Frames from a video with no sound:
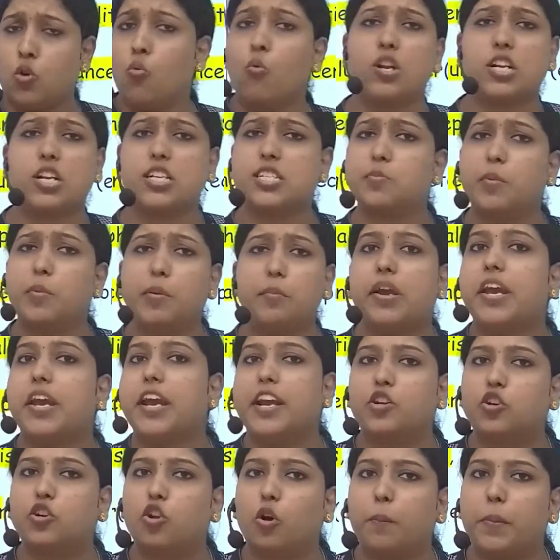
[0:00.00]
is meant by
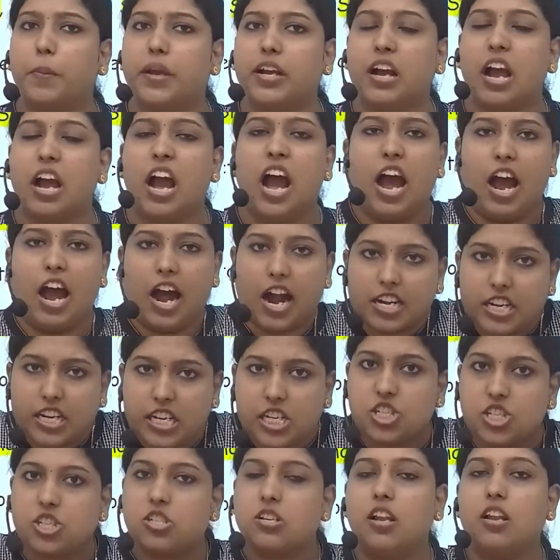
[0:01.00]
ectopic?
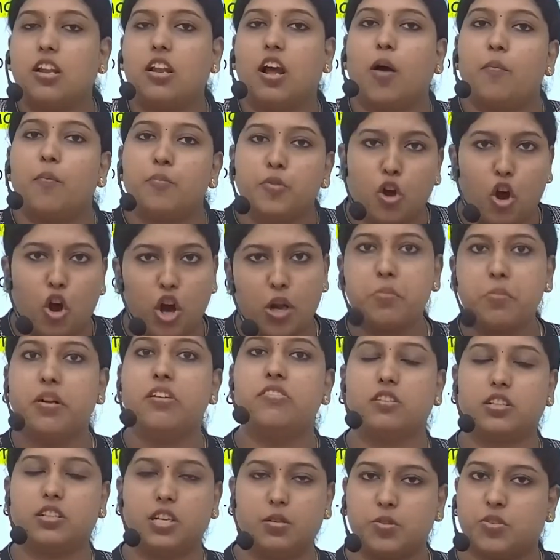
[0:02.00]
Additional abnormal
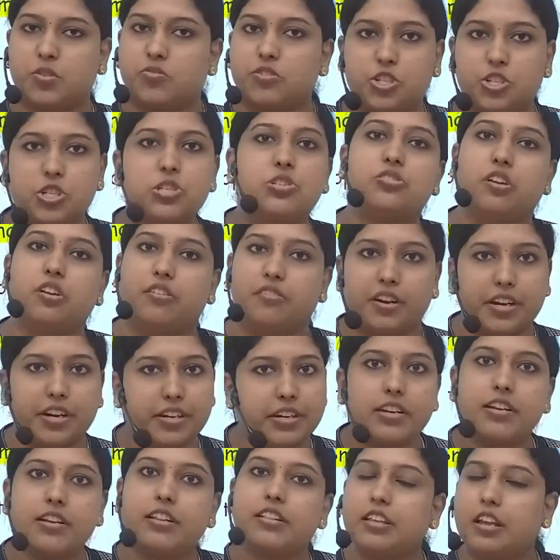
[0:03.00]
rhythms which is generated
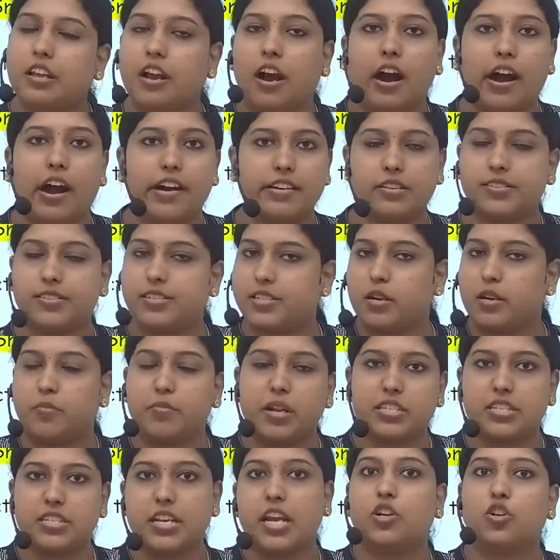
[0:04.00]
in the heart is termed as
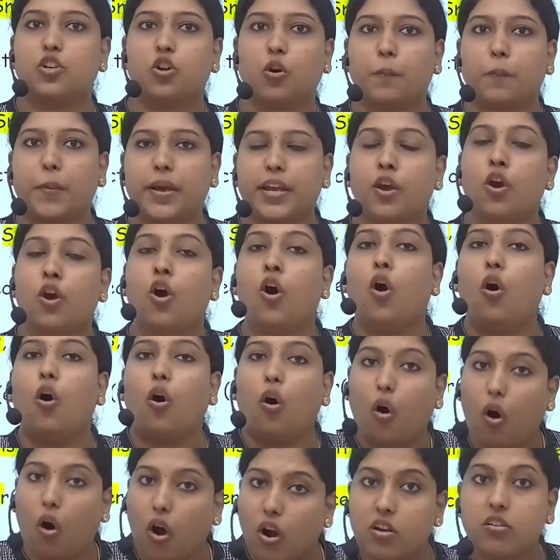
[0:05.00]
ectopi.
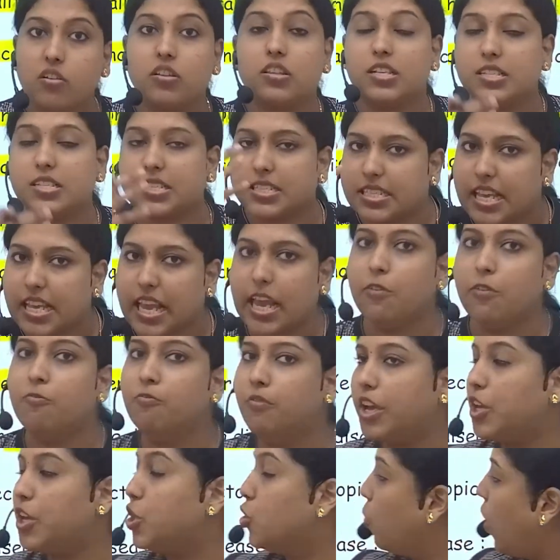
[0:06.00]
On the same way,
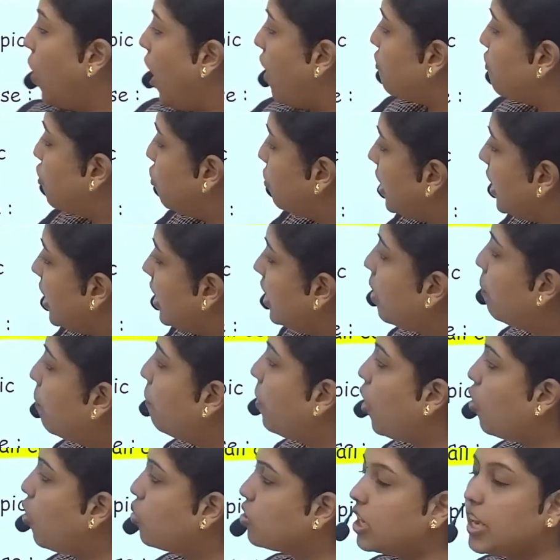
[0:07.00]
you have to think
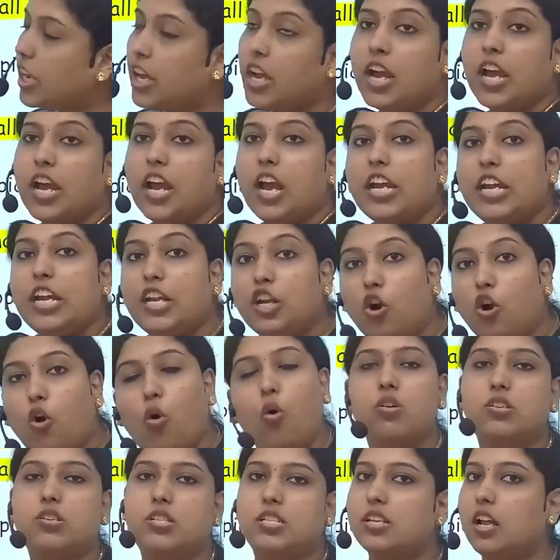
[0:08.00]
about in
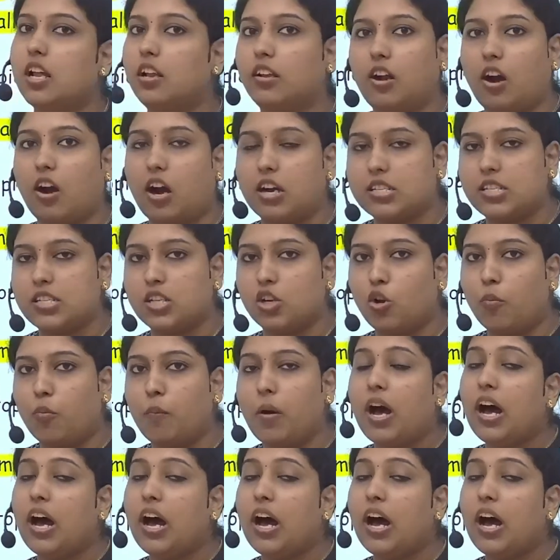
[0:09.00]
Oat cell carcinoma,